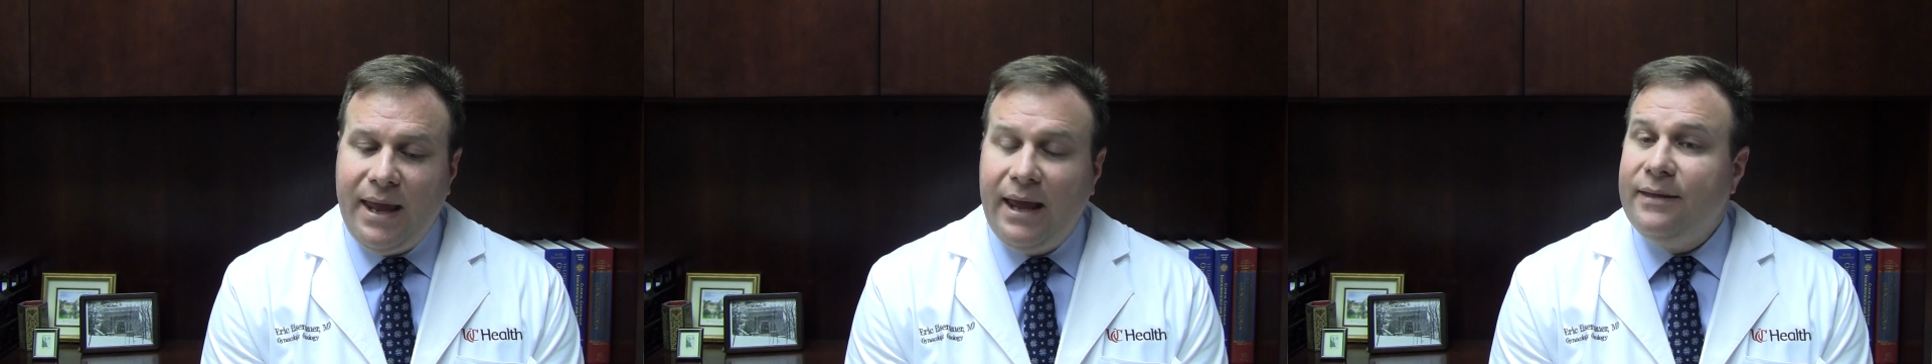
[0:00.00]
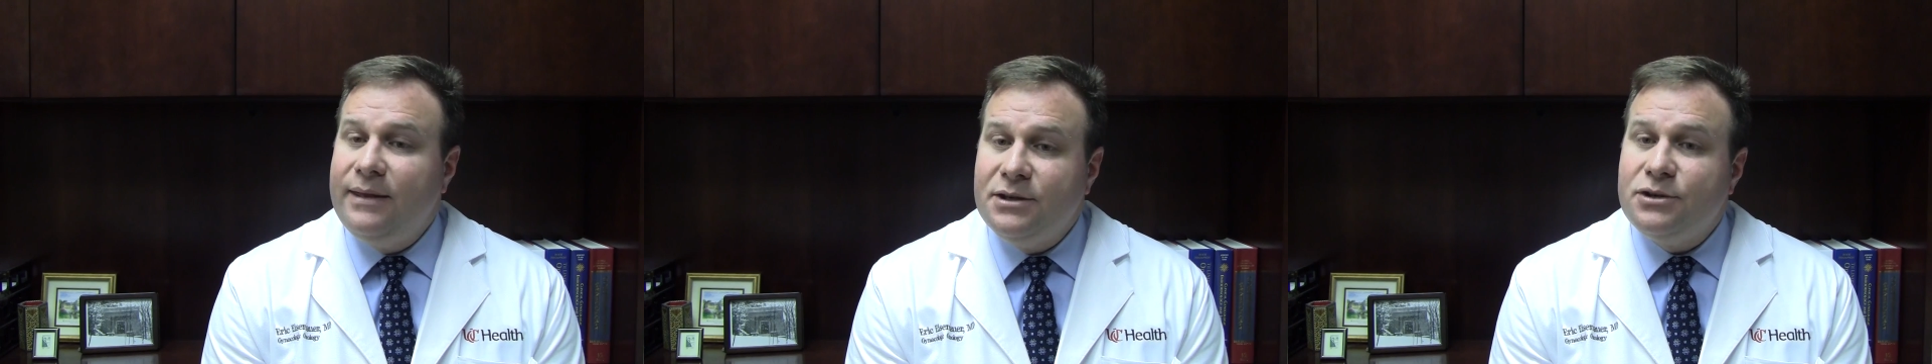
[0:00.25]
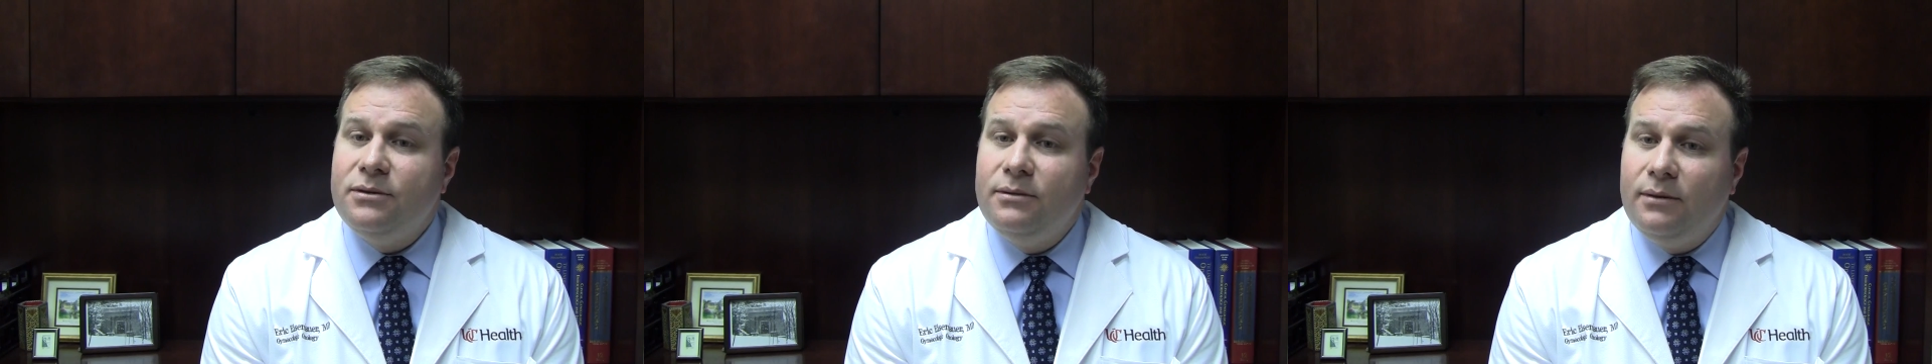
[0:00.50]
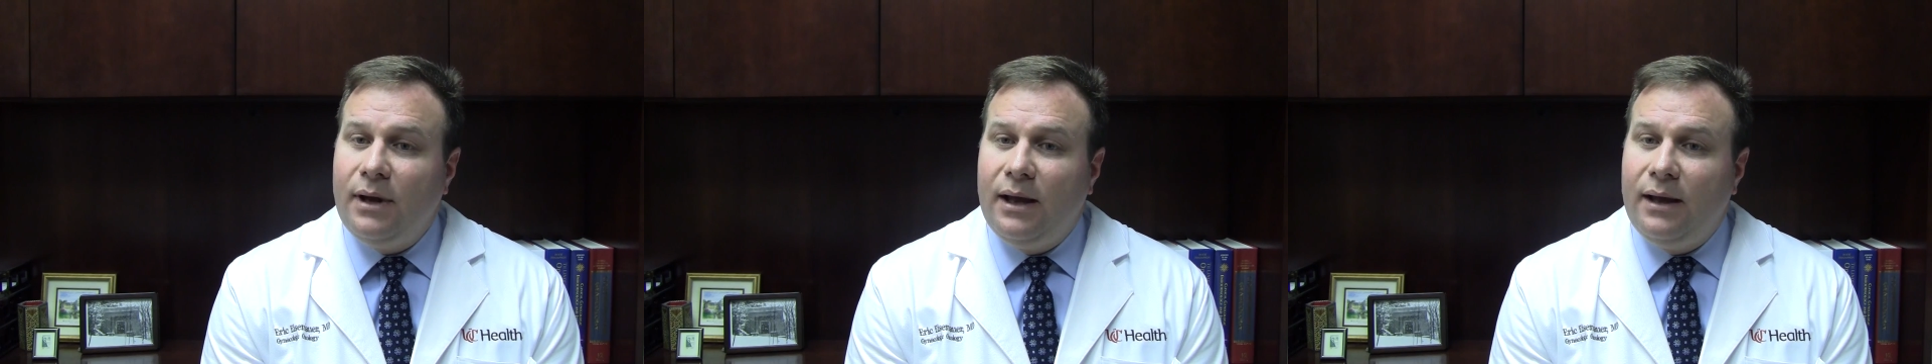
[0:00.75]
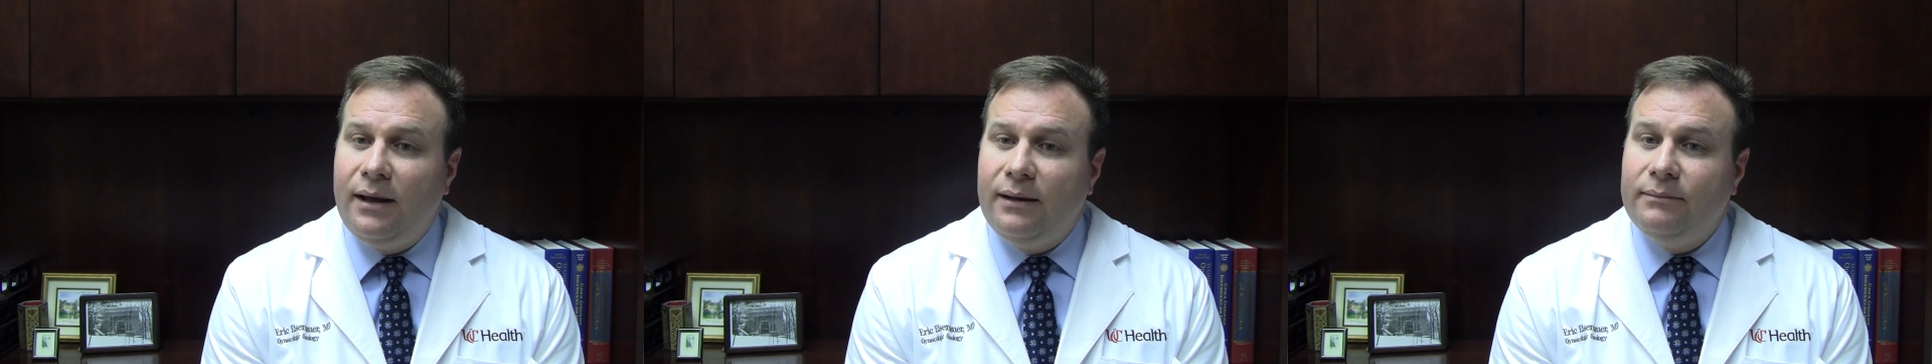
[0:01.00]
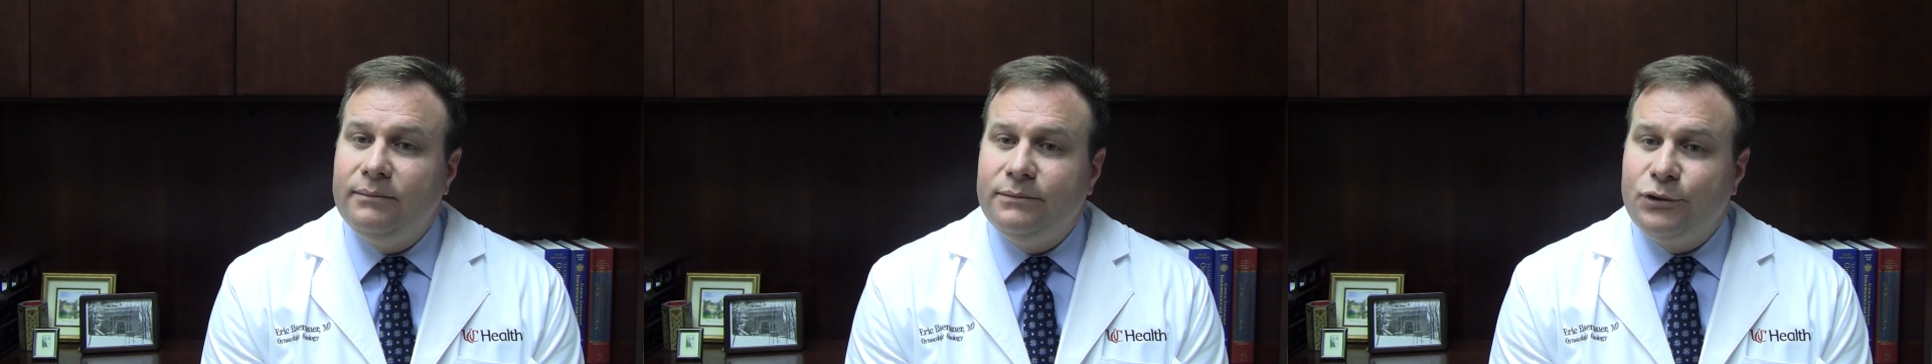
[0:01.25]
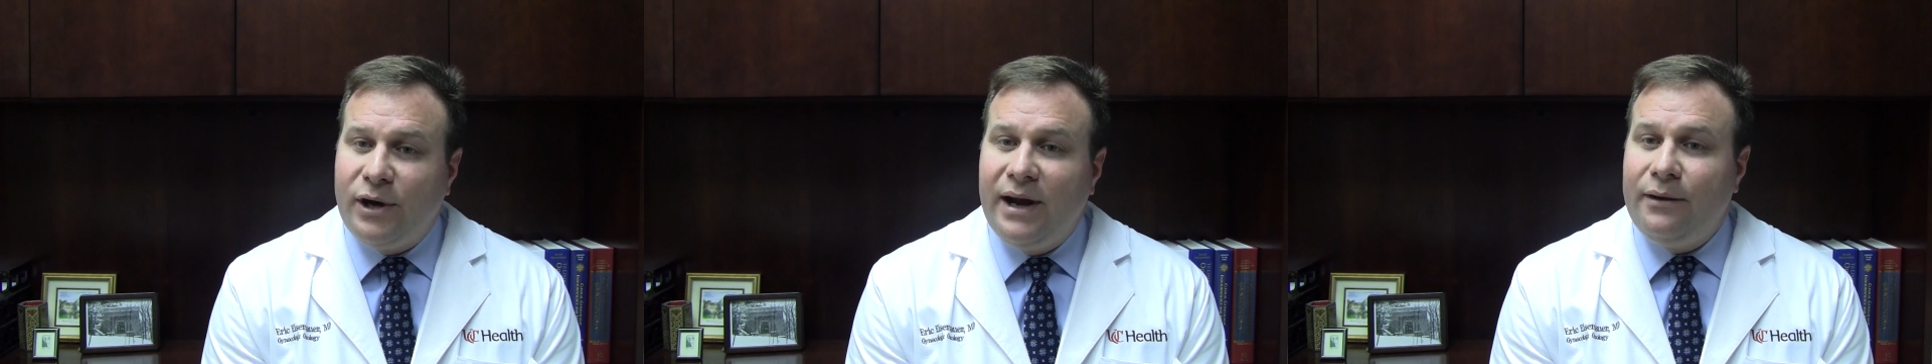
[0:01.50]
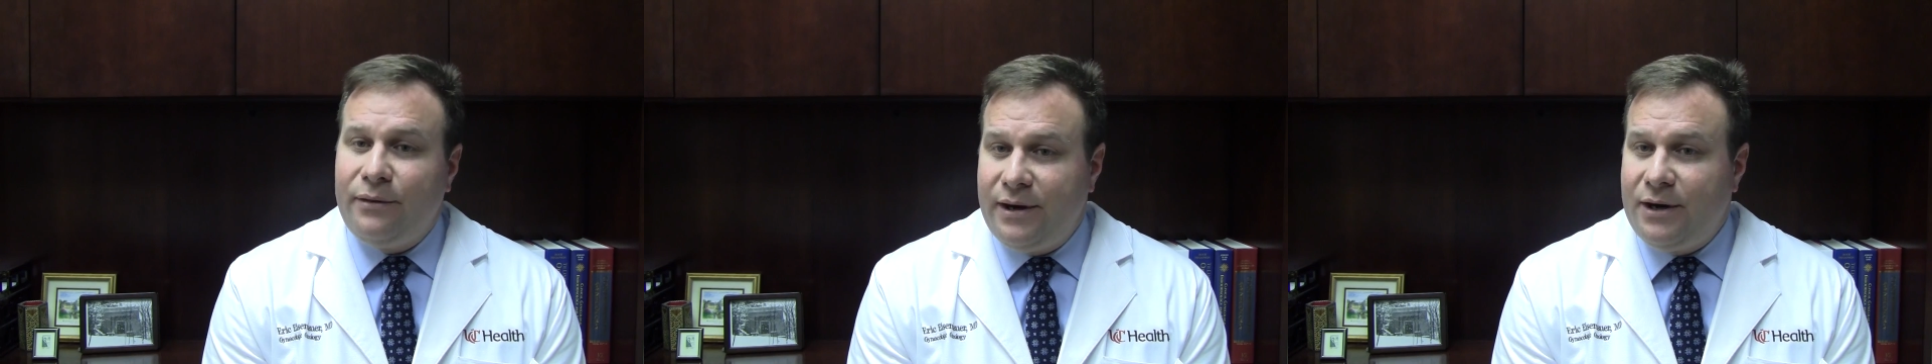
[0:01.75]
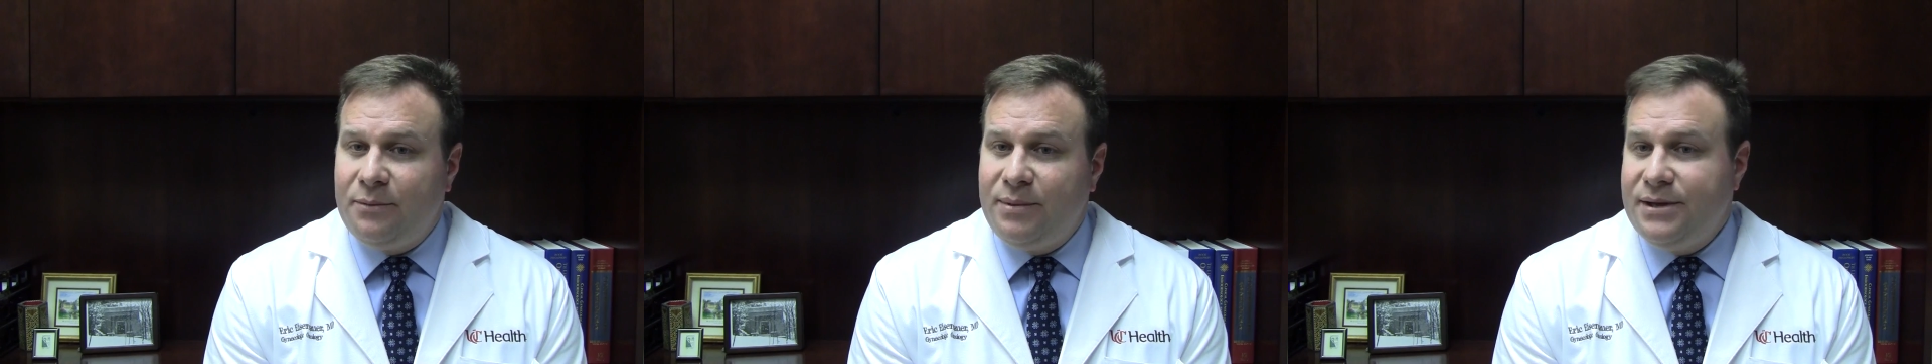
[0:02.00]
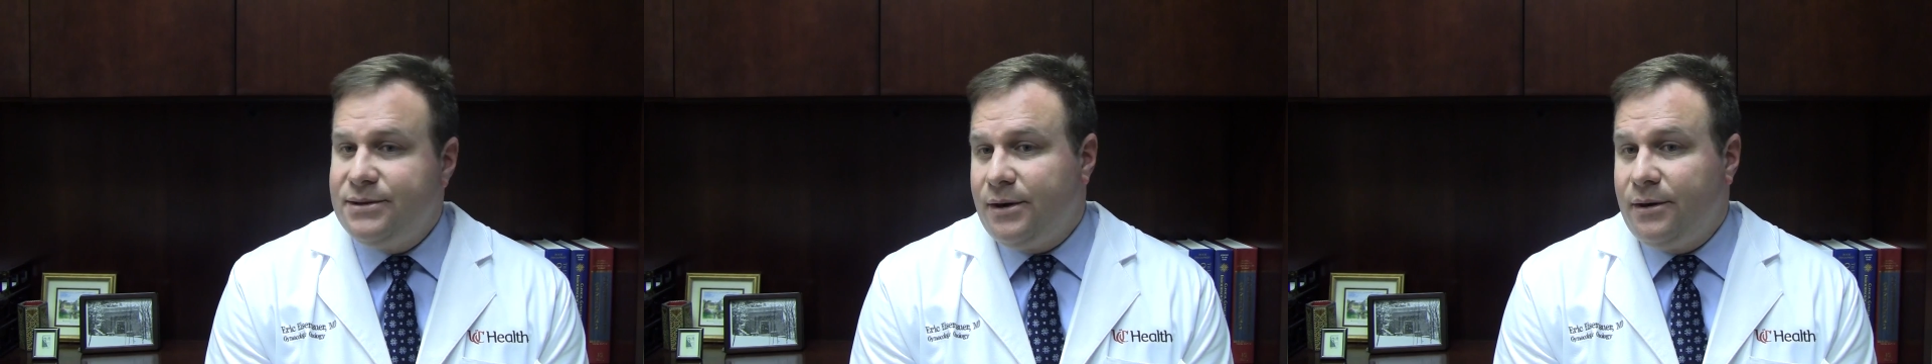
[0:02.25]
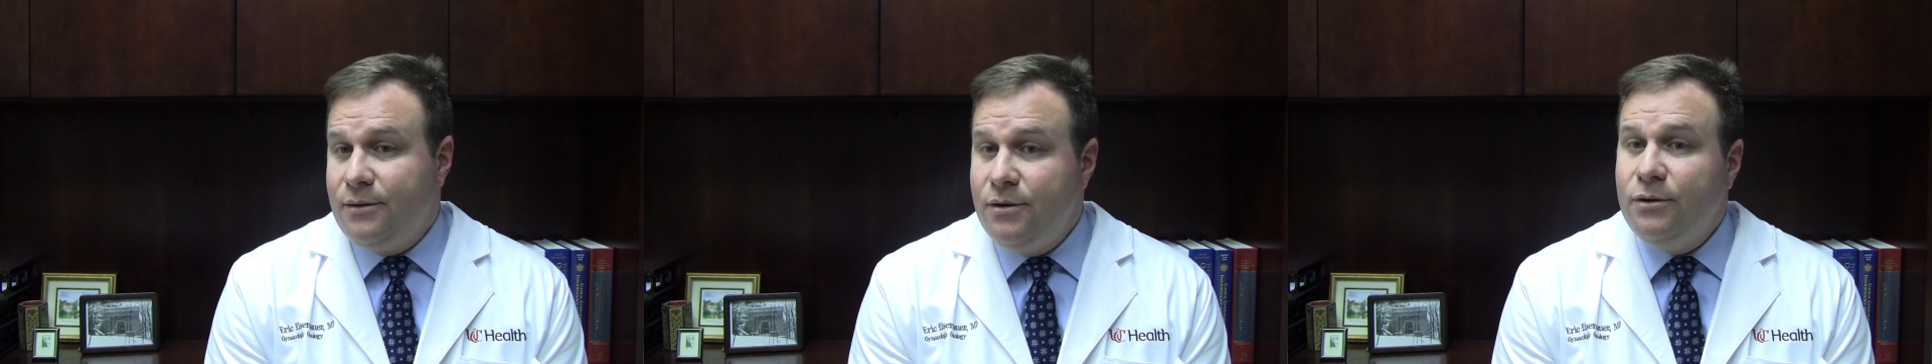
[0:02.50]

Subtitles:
And these trial therapies are